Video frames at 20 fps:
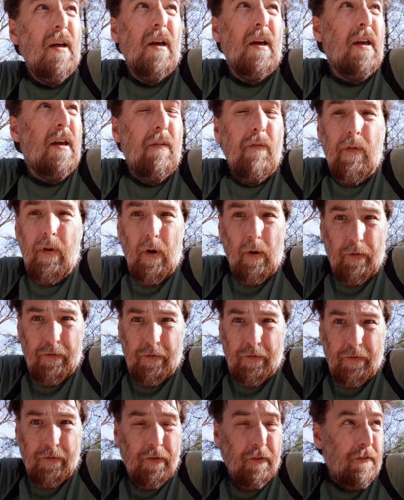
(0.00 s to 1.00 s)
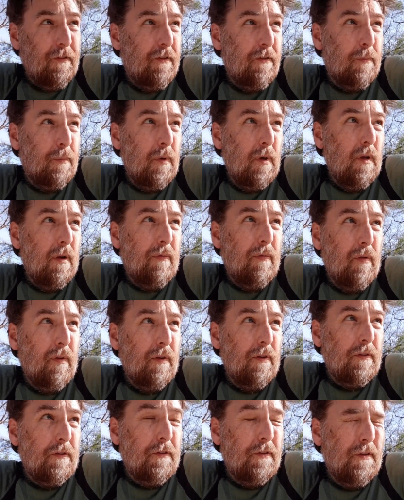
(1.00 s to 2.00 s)
Even though it's just as beautiful
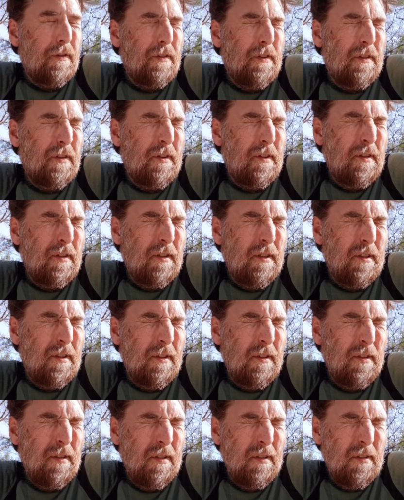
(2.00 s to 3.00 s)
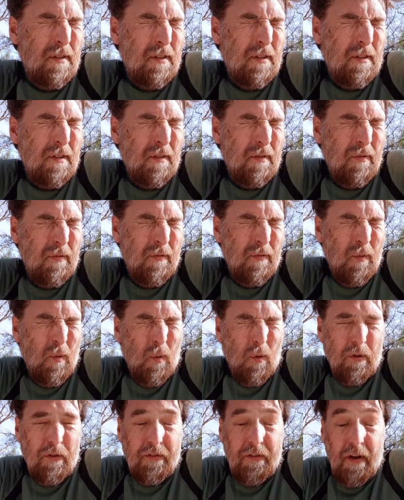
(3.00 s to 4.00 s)
as
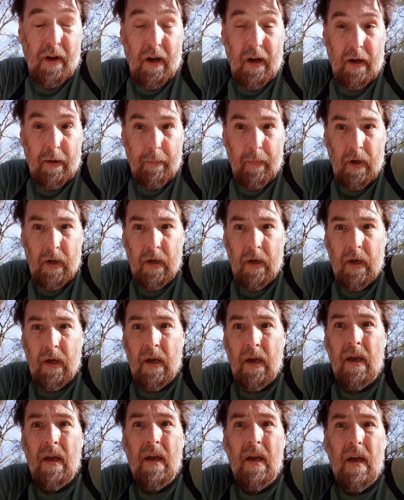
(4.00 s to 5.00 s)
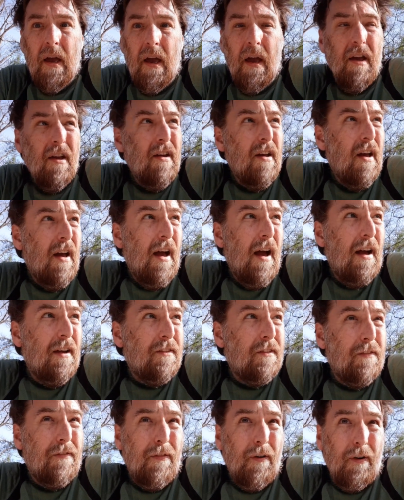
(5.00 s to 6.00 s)
fourth time
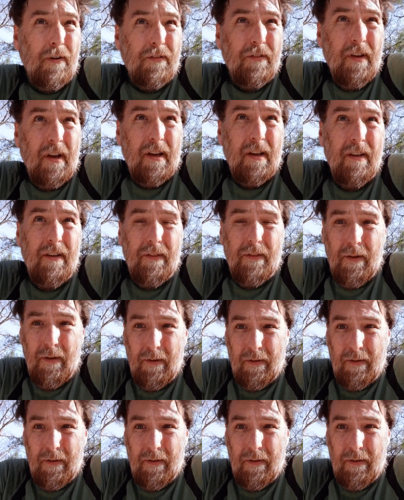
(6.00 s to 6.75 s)
as the first, second, and third